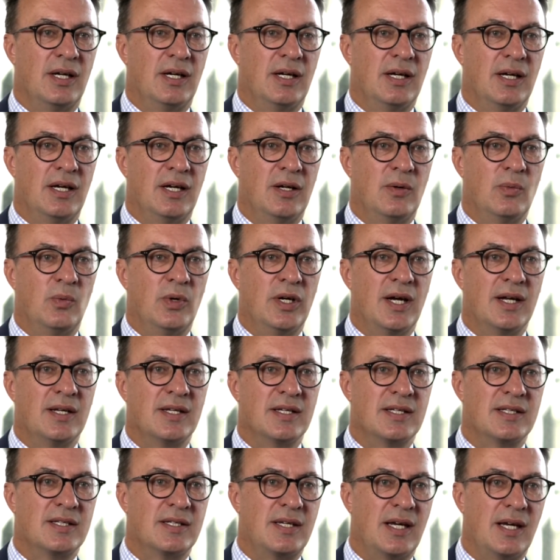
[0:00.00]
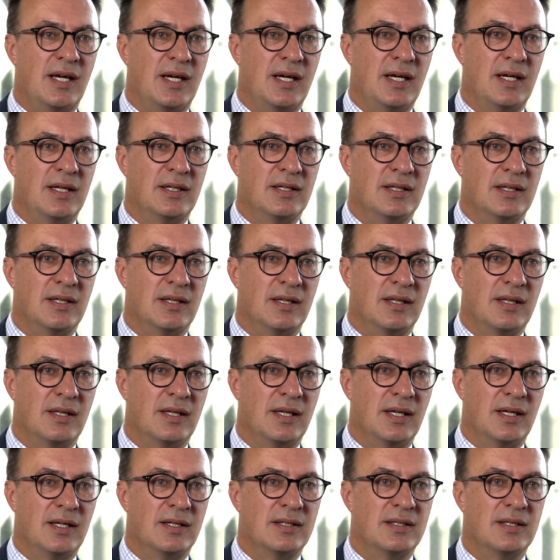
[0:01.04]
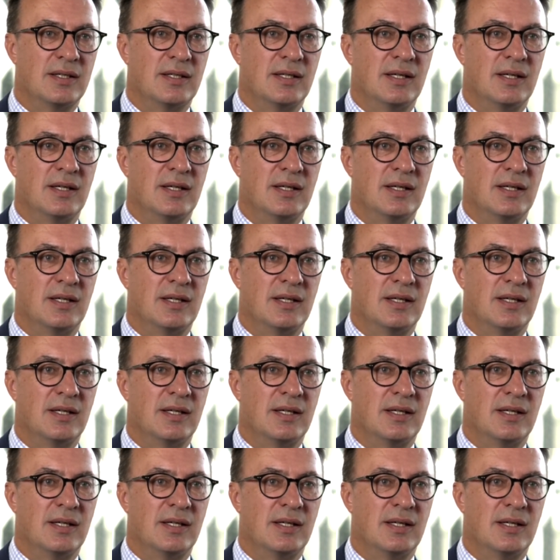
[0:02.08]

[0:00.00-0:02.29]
and we understand that